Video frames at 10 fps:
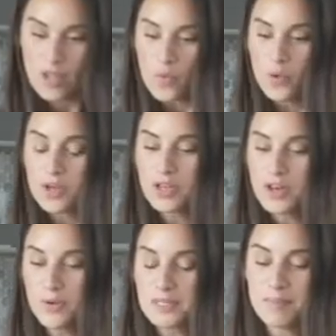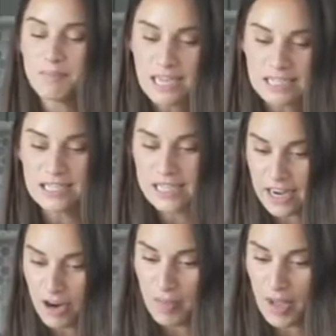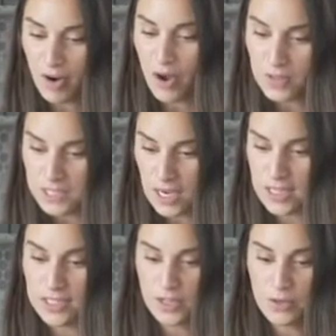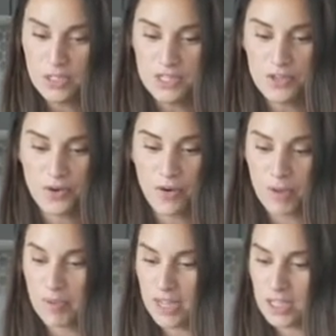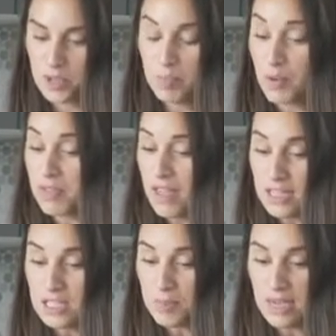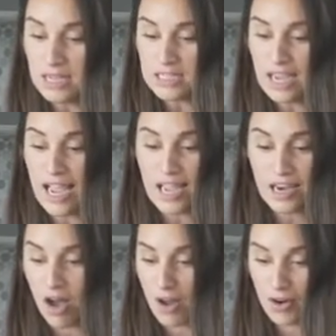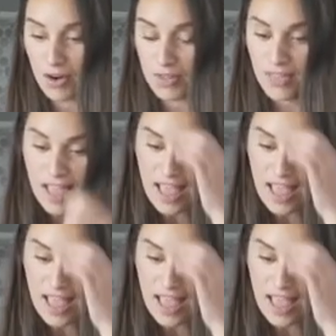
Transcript: Well, you know, it's amazing to hear about all the science that goes into growing plants, both in space and on Earth.